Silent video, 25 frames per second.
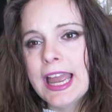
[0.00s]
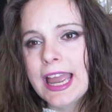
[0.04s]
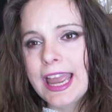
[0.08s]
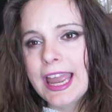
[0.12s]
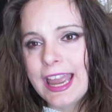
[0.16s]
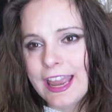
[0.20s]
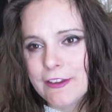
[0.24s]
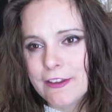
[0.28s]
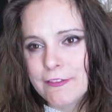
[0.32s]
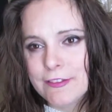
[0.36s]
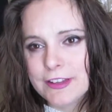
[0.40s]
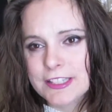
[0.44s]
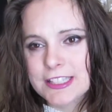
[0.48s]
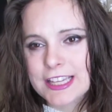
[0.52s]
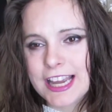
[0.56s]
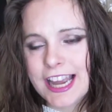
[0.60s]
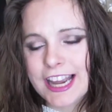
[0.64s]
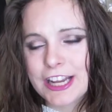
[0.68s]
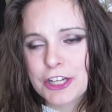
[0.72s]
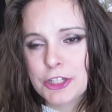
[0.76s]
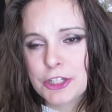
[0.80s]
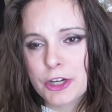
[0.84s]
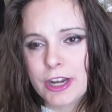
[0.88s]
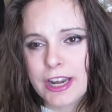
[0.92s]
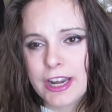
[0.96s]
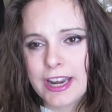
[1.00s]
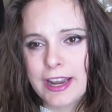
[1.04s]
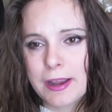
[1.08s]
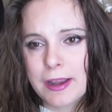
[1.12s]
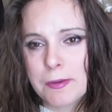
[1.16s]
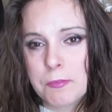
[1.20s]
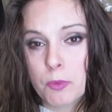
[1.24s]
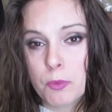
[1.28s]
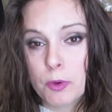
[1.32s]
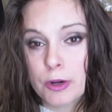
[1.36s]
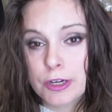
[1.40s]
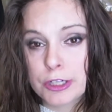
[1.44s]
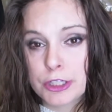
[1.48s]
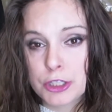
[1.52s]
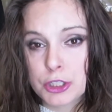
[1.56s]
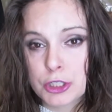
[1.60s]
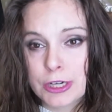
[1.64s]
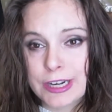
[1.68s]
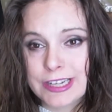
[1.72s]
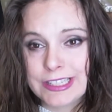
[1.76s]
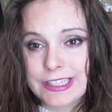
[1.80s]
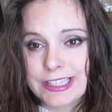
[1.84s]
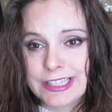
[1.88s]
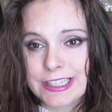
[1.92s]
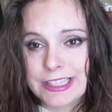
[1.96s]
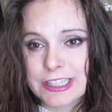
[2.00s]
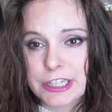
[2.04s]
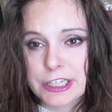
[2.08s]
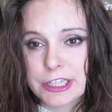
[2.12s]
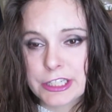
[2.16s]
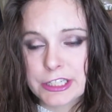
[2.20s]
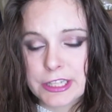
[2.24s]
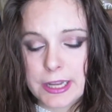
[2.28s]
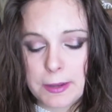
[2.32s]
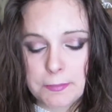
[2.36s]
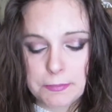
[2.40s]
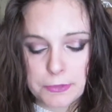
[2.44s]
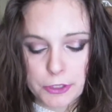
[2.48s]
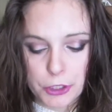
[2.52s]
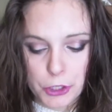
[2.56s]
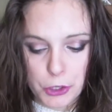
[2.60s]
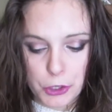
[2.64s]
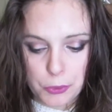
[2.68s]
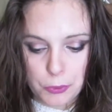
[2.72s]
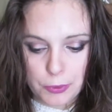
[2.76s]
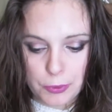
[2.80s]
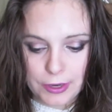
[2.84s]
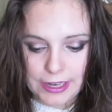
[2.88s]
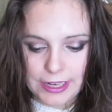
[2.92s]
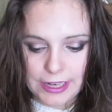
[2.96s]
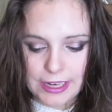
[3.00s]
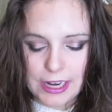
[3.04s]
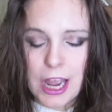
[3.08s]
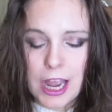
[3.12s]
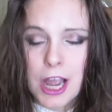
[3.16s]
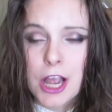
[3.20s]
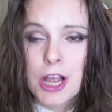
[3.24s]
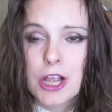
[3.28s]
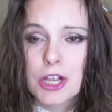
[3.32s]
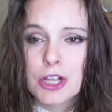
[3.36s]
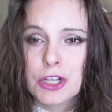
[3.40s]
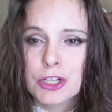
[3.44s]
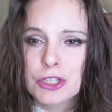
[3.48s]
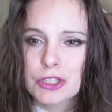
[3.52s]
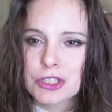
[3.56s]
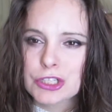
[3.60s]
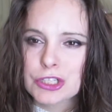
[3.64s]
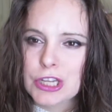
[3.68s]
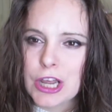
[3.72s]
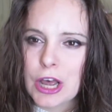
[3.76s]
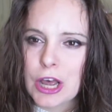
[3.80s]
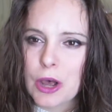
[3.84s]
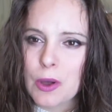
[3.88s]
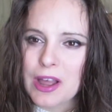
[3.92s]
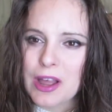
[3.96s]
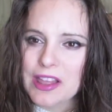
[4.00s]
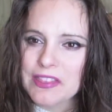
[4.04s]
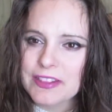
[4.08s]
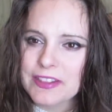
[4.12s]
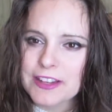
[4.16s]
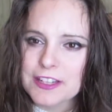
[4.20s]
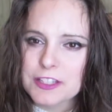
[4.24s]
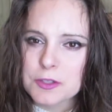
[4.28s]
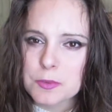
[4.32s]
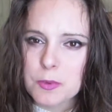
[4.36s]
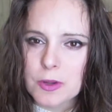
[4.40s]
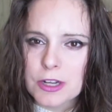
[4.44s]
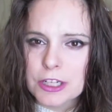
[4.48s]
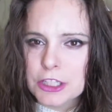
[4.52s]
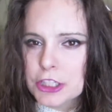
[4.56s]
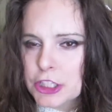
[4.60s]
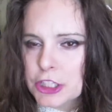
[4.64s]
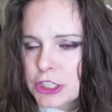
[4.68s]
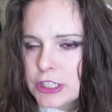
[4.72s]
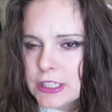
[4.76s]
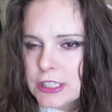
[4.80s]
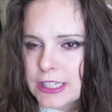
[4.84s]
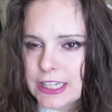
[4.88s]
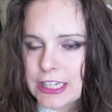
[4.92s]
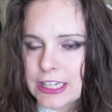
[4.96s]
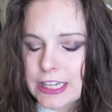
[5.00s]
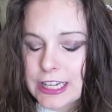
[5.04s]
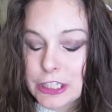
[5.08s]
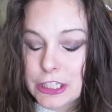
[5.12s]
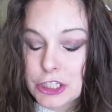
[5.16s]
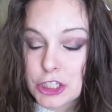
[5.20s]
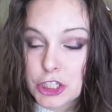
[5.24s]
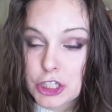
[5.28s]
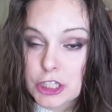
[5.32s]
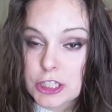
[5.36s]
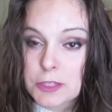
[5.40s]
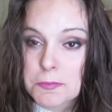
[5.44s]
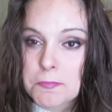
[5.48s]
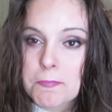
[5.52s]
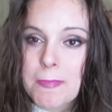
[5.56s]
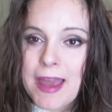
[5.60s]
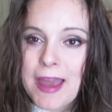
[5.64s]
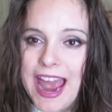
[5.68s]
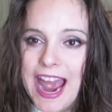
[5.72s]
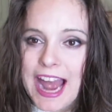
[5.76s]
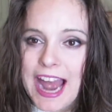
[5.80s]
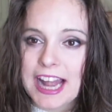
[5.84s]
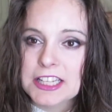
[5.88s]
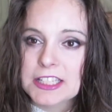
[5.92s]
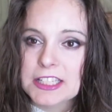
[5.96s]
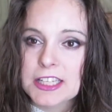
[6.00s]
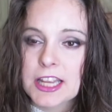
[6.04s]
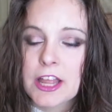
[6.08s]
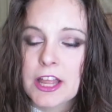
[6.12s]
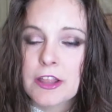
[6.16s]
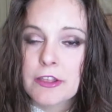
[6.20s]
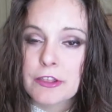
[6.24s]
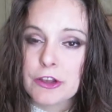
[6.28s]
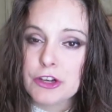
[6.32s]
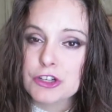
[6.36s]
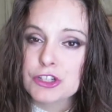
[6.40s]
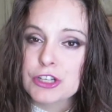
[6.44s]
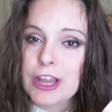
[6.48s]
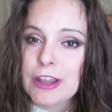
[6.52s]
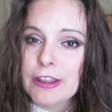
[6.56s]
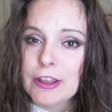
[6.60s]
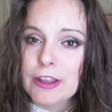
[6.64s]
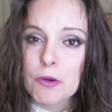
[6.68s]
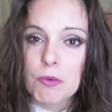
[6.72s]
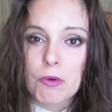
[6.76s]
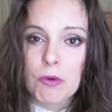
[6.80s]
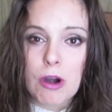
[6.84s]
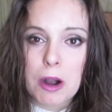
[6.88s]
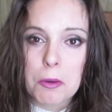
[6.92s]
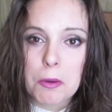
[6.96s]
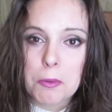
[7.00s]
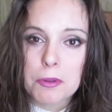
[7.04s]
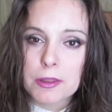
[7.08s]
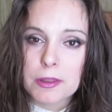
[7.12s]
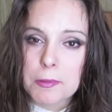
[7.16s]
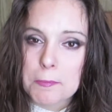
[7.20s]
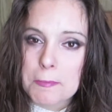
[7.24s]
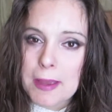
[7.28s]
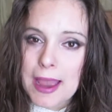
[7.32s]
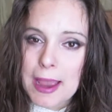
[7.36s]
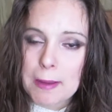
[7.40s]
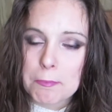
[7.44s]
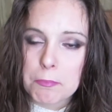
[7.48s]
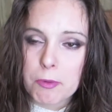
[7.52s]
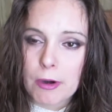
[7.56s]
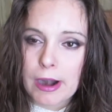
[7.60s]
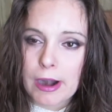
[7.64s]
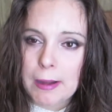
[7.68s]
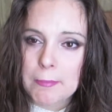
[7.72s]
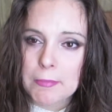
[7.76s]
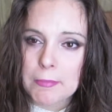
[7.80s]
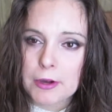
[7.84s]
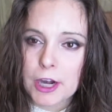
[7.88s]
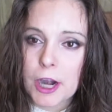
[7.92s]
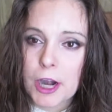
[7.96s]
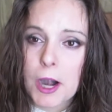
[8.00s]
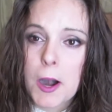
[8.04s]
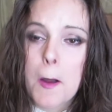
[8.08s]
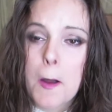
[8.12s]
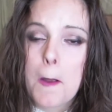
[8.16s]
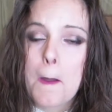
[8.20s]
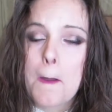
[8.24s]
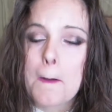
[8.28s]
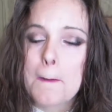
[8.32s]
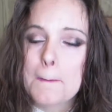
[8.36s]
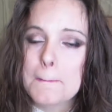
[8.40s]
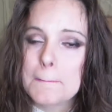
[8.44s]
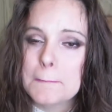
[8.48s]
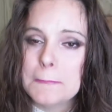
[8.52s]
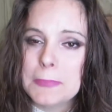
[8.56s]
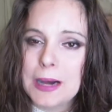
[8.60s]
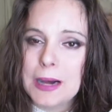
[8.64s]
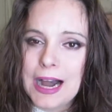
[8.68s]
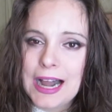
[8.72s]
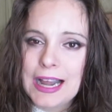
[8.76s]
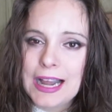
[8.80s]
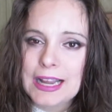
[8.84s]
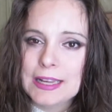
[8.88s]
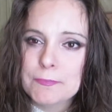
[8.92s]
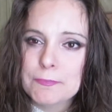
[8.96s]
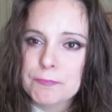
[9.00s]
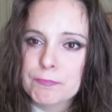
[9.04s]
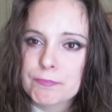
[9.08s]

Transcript: if it's hydrating and moisturizing to some degree. So, and this one it's just matte. There's nothing wrong with a matte primer, but